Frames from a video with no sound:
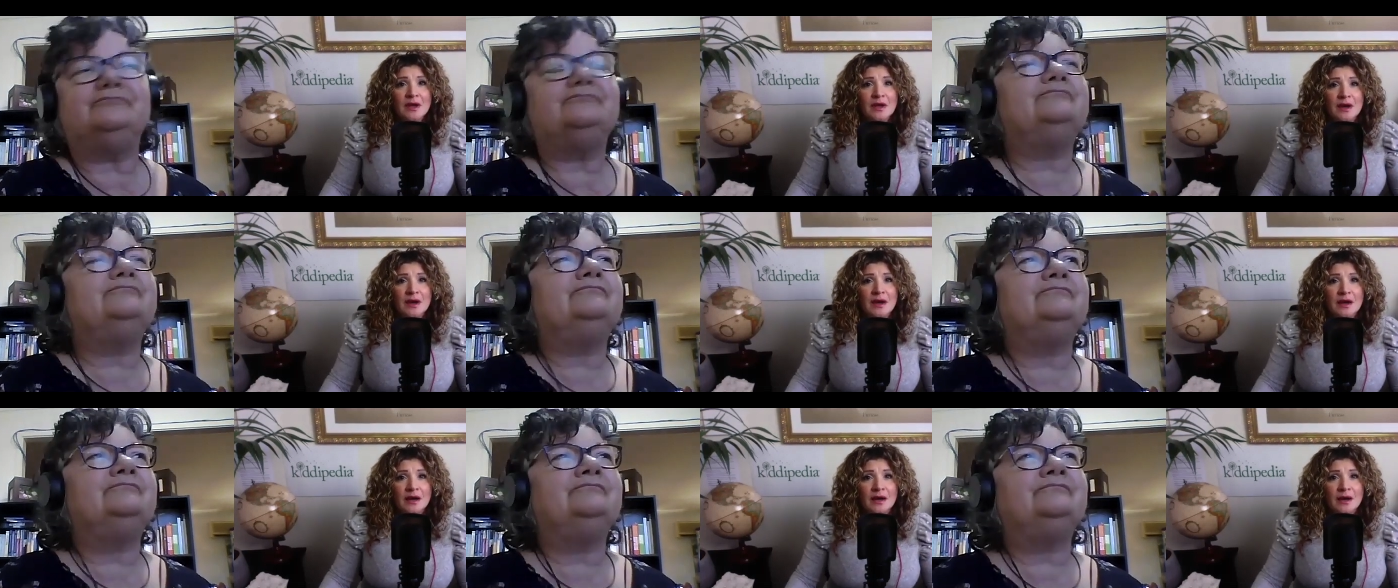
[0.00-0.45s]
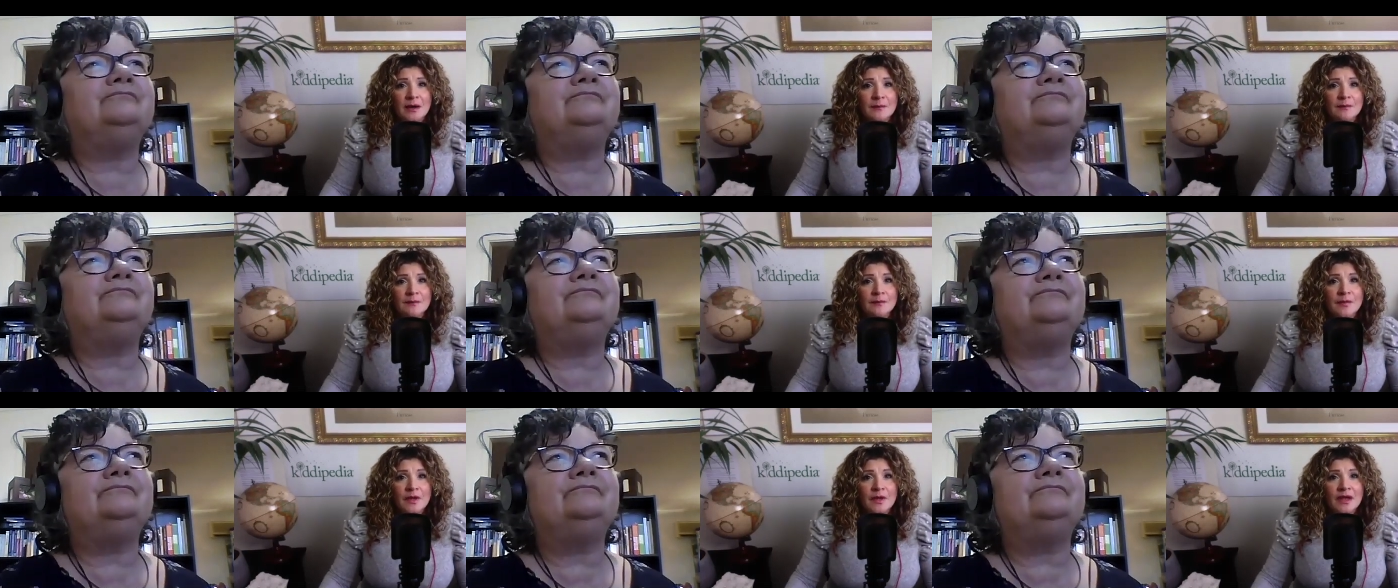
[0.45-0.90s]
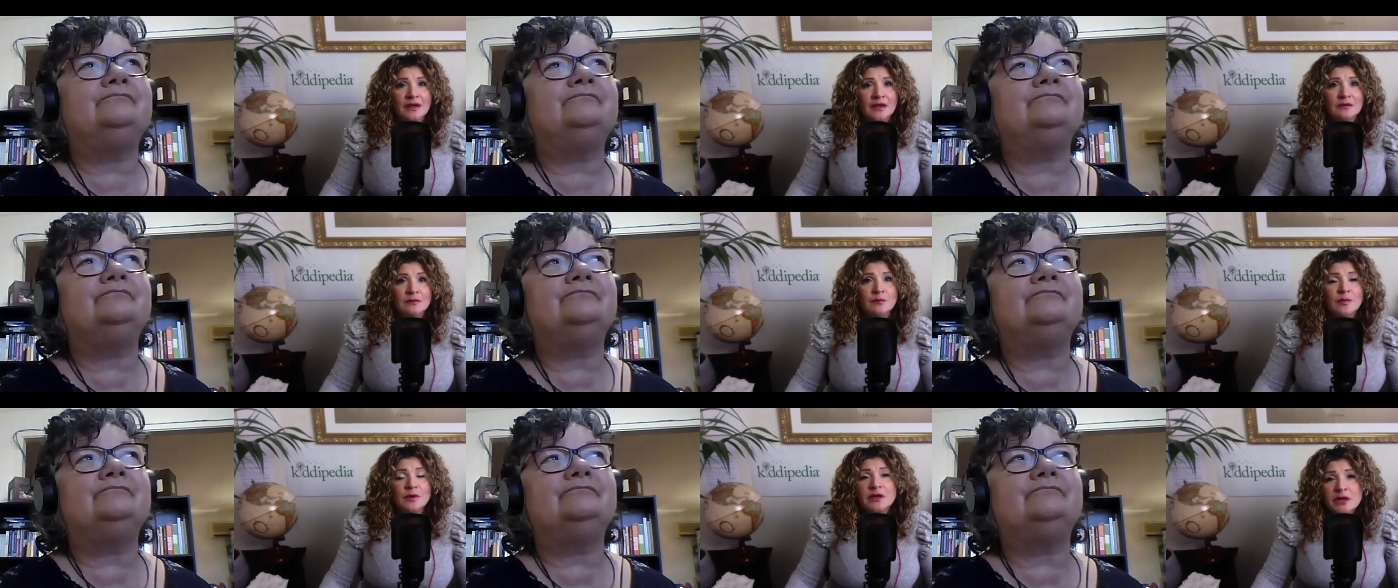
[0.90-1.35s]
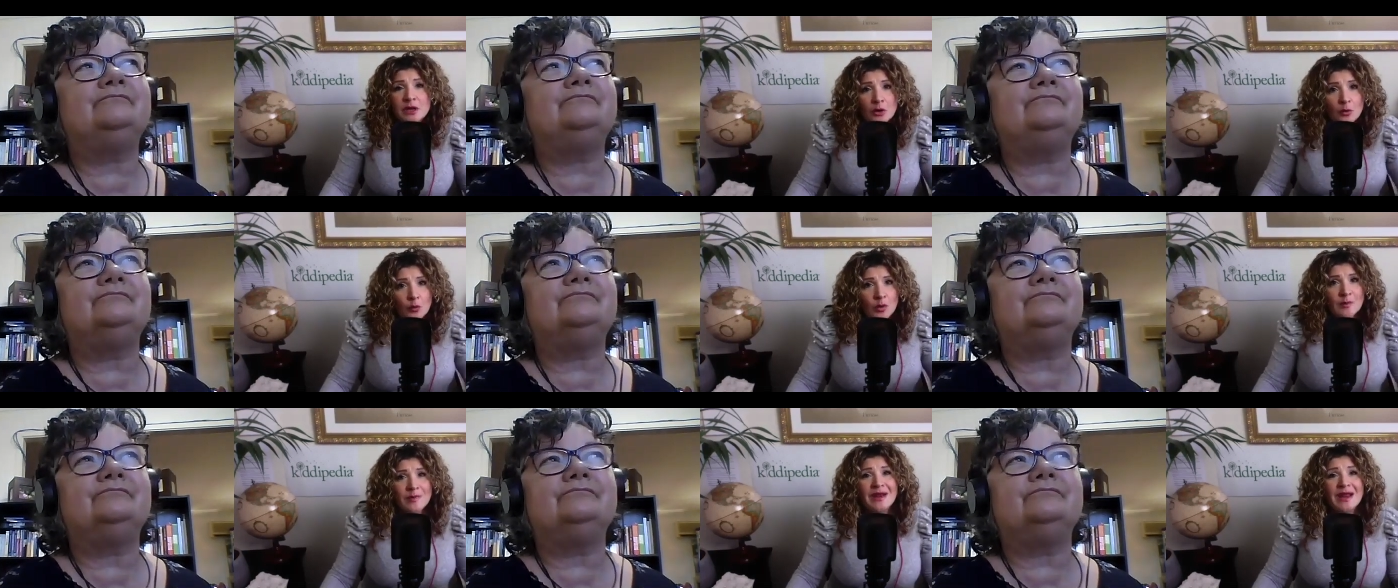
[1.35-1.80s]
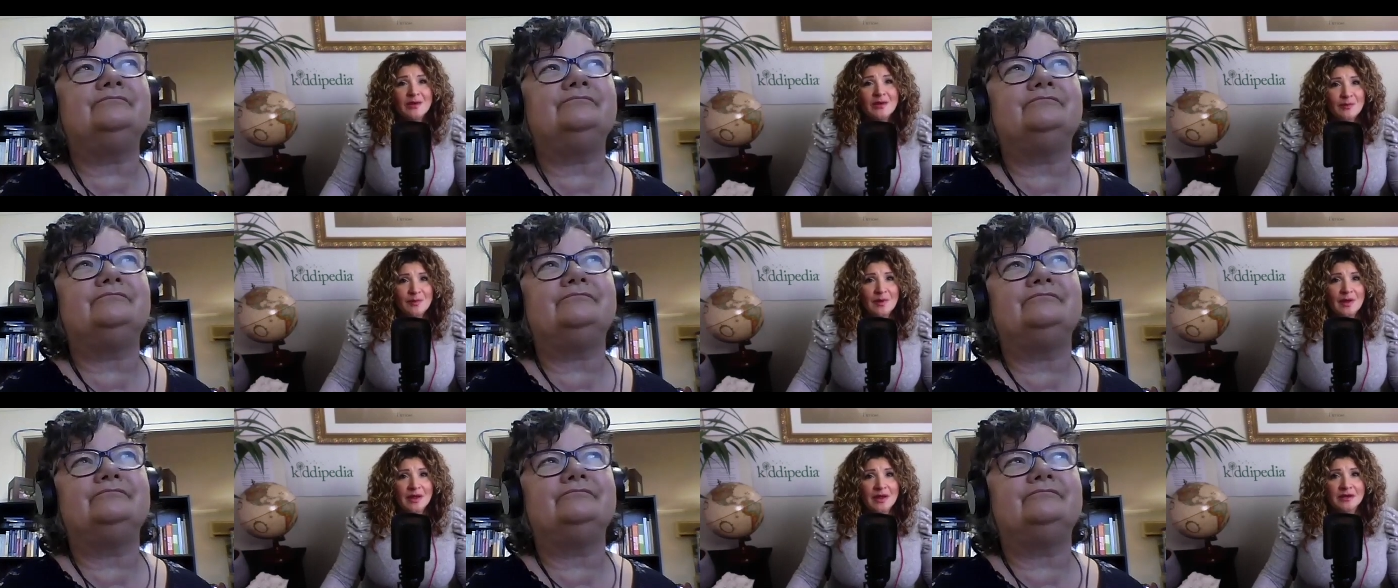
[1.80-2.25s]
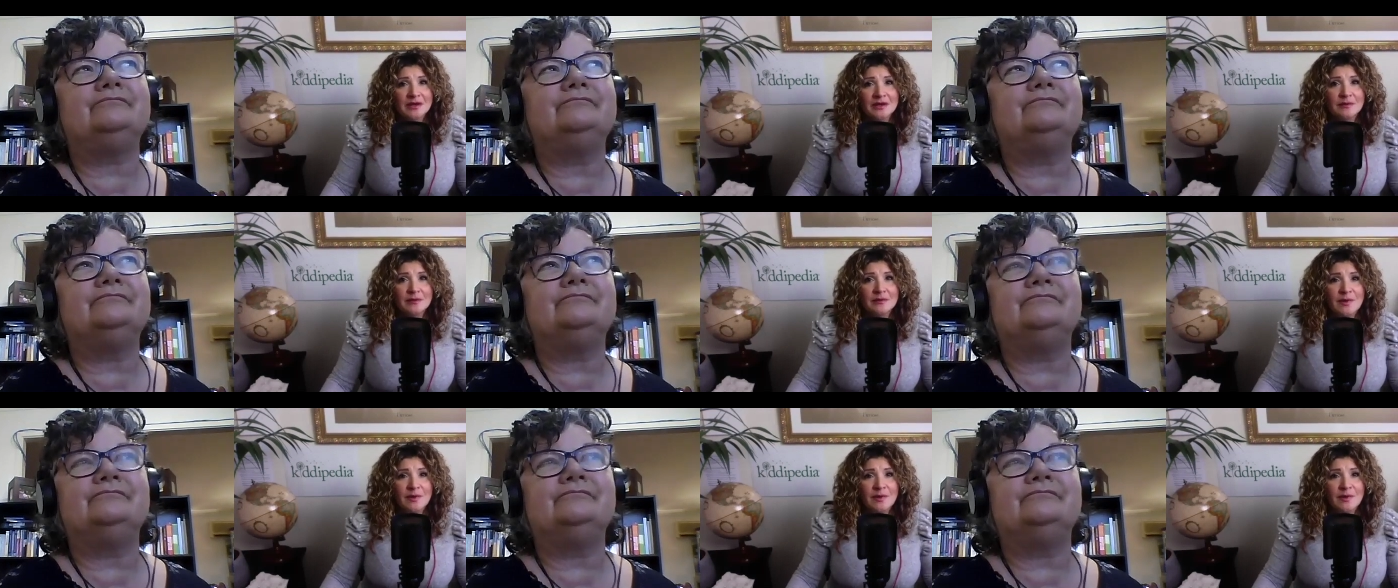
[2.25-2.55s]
Speaker 1: um, and but you know, women and and